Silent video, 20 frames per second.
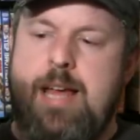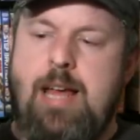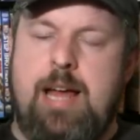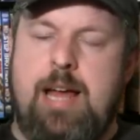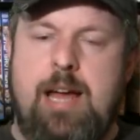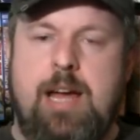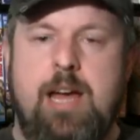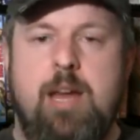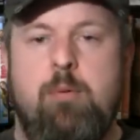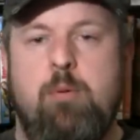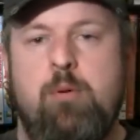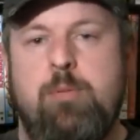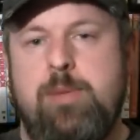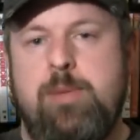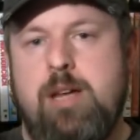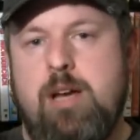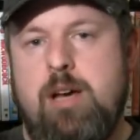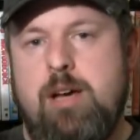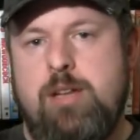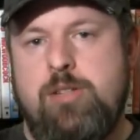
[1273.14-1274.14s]
I want to
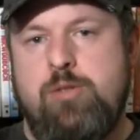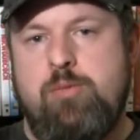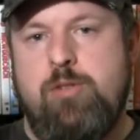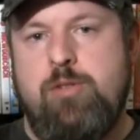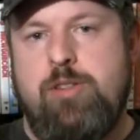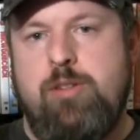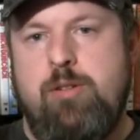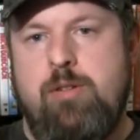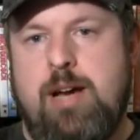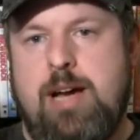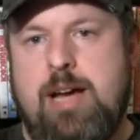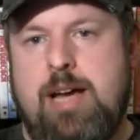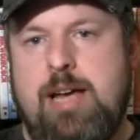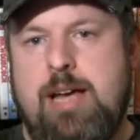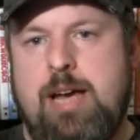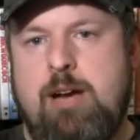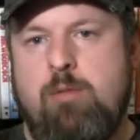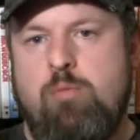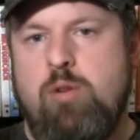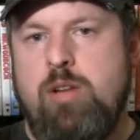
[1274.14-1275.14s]
be honest with you.
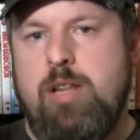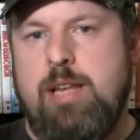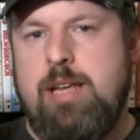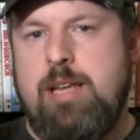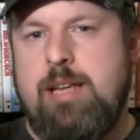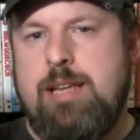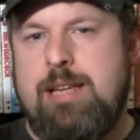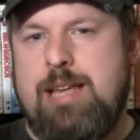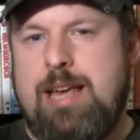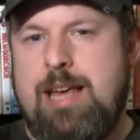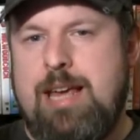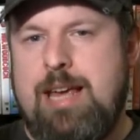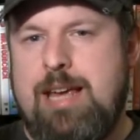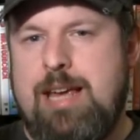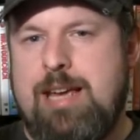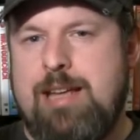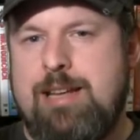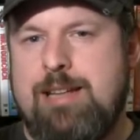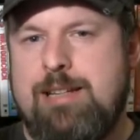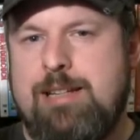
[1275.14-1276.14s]
I really
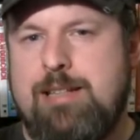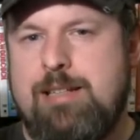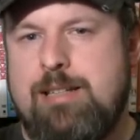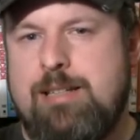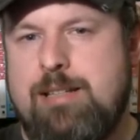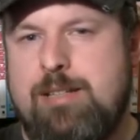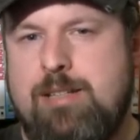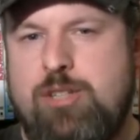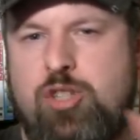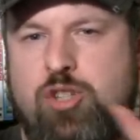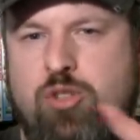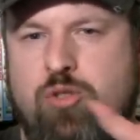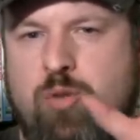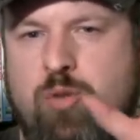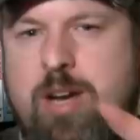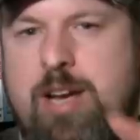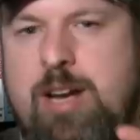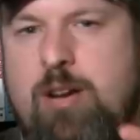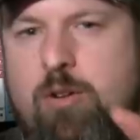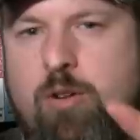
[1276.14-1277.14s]
can't
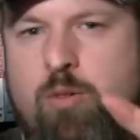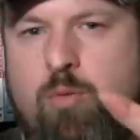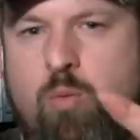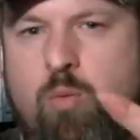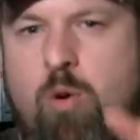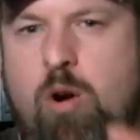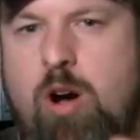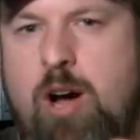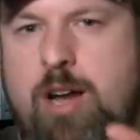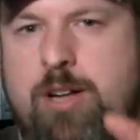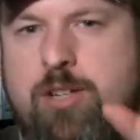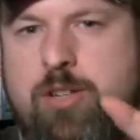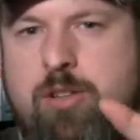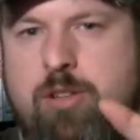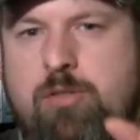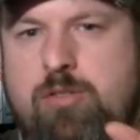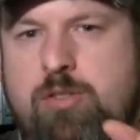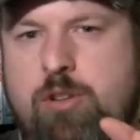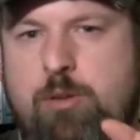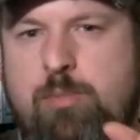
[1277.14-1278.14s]
straight on watch
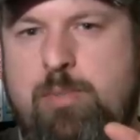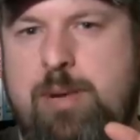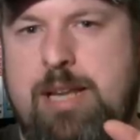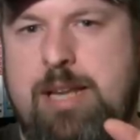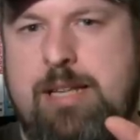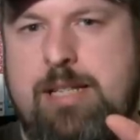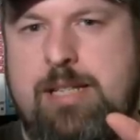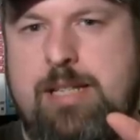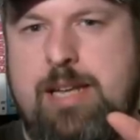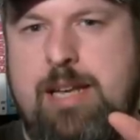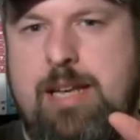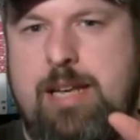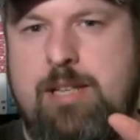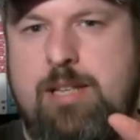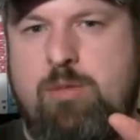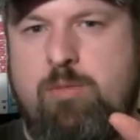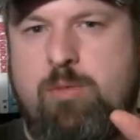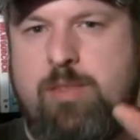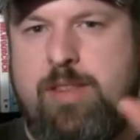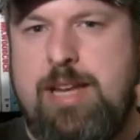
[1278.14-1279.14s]
those opening
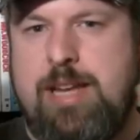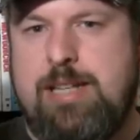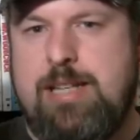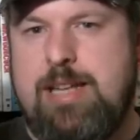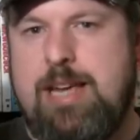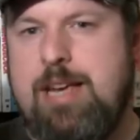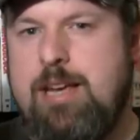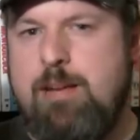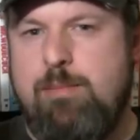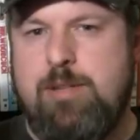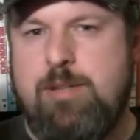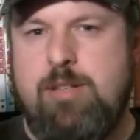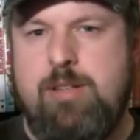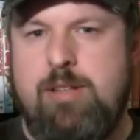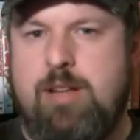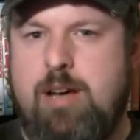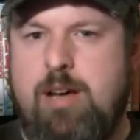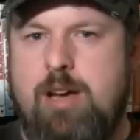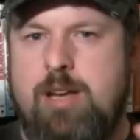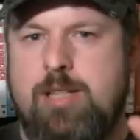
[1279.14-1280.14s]
scenes when they take him into
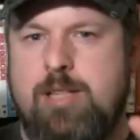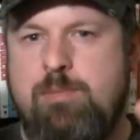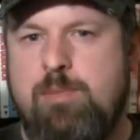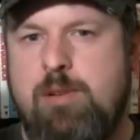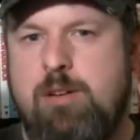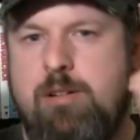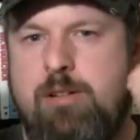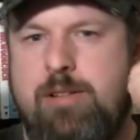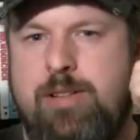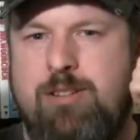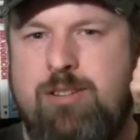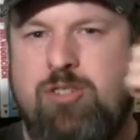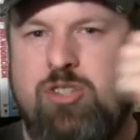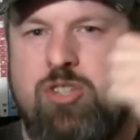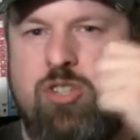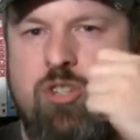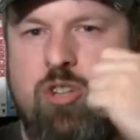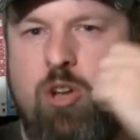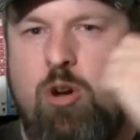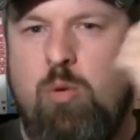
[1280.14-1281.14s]
the hospital and they're
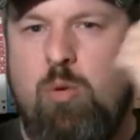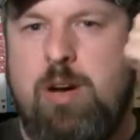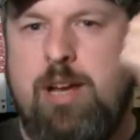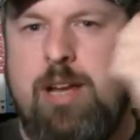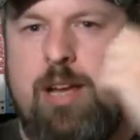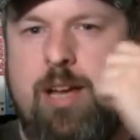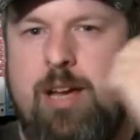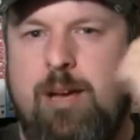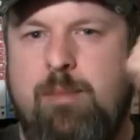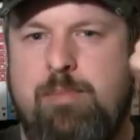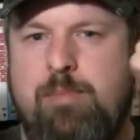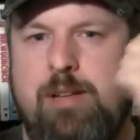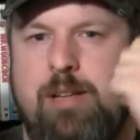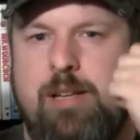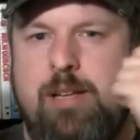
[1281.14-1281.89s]
sewing up